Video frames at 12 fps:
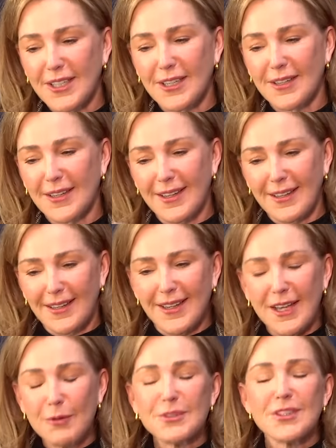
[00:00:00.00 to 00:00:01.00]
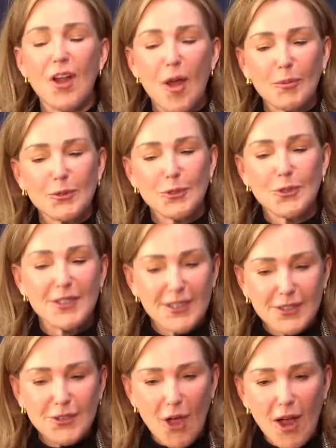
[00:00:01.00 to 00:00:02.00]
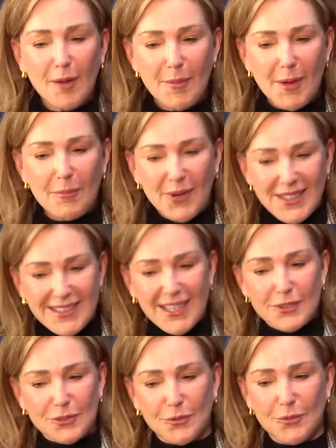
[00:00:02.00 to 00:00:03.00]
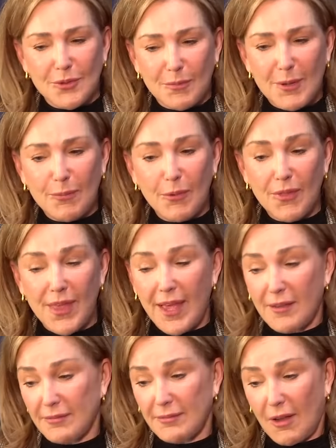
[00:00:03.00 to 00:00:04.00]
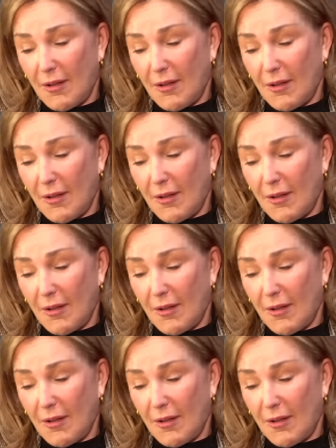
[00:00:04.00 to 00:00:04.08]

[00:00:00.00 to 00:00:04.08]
And it was an opportunity to talk about breast cancer with people that